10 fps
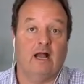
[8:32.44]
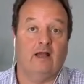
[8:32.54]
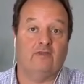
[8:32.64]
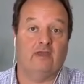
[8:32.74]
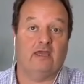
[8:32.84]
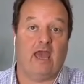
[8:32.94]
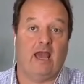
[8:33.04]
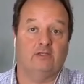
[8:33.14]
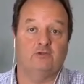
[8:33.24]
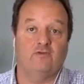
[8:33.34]
I think
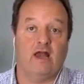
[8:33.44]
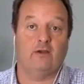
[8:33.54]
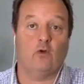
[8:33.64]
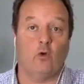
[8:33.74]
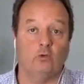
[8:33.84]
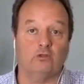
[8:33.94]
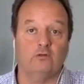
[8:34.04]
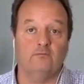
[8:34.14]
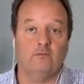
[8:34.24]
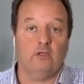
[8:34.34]
as you've gotten
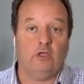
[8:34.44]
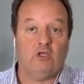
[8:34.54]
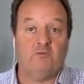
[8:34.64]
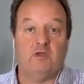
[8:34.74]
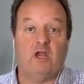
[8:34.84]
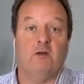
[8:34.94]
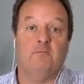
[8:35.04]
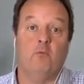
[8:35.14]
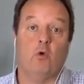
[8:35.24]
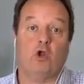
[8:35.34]
older, you
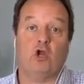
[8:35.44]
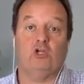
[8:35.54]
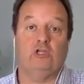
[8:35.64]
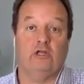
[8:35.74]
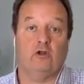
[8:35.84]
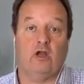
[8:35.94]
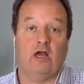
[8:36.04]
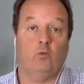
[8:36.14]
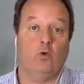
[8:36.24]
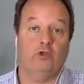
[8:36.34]
become more clear
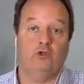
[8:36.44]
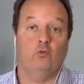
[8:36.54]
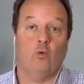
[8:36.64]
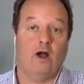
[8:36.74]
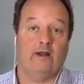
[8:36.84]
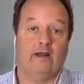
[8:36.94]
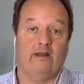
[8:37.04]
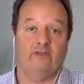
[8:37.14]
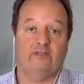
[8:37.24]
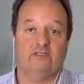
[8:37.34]
on what you want. And I
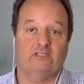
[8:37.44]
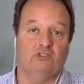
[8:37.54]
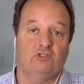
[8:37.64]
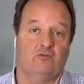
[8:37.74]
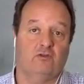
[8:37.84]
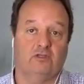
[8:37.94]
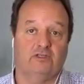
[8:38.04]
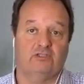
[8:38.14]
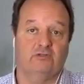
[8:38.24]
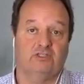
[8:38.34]
think this is just for all the
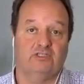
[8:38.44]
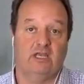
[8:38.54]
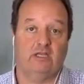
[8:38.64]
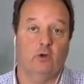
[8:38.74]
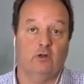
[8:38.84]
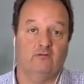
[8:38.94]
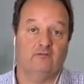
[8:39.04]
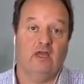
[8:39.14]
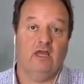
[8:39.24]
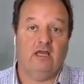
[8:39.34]
listeners to take note of.
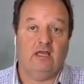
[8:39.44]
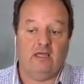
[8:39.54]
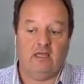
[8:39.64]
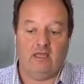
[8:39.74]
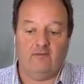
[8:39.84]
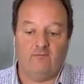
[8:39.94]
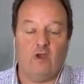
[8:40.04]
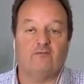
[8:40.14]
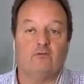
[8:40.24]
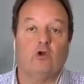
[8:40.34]
If you
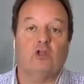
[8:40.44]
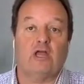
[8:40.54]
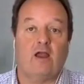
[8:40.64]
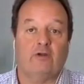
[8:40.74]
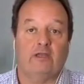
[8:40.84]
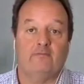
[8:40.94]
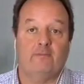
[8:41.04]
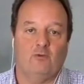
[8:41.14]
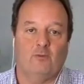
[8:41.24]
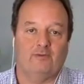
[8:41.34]
have no clarity,
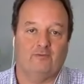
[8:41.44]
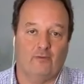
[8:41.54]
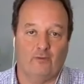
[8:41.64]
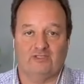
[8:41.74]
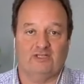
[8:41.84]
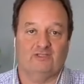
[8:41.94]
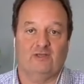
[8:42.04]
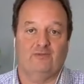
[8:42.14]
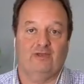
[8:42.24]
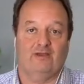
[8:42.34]
you won't be able to focus on
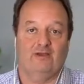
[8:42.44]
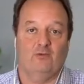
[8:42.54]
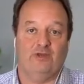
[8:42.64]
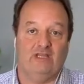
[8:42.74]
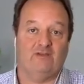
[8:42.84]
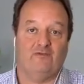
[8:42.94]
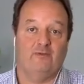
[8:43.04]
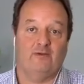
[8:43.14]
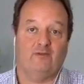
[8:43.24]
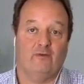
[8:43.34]
something. We need to
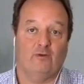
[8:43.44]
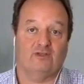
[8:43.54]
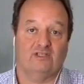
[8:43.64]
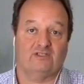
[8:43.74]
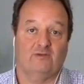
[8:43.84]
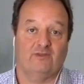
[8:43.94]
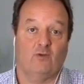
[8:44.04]
be able to focus on something.